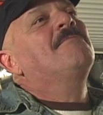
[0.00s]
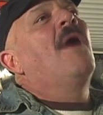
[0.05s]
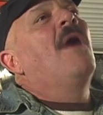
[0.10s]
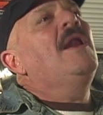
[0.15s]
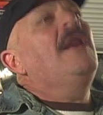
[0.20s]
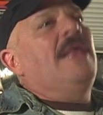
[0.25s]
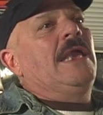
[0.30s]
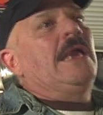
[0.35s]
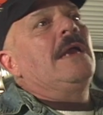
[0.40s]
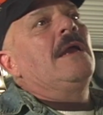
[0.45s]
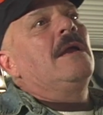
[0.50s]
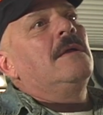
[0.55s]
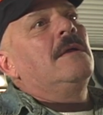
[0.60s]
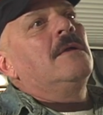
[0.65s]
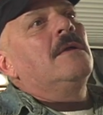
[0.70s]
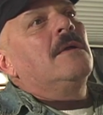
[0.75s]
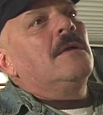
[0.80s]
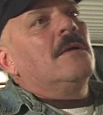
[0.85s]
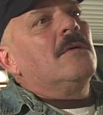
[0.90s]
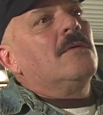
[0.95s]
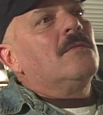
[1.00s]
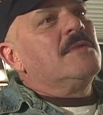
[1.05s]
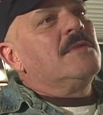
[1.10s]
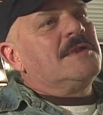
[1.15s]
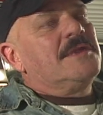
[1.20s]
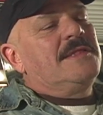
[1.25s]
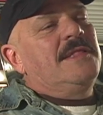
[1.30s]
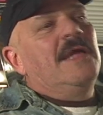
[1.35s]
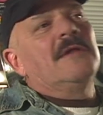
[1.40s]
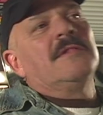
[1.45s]
money,
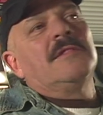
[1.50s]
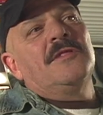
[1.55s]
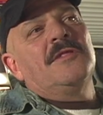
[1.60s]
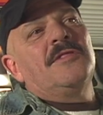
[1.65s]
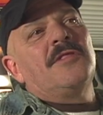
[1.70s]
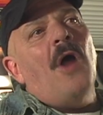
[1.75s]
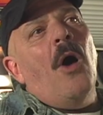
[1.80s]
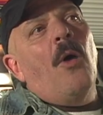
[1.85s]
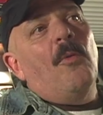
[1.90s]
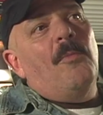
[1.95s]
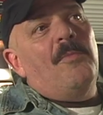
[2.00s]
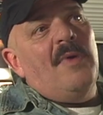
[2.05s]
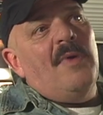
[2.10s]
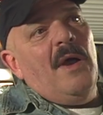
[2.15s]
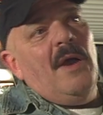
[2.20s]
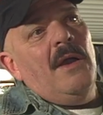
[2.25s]
was dealing dope.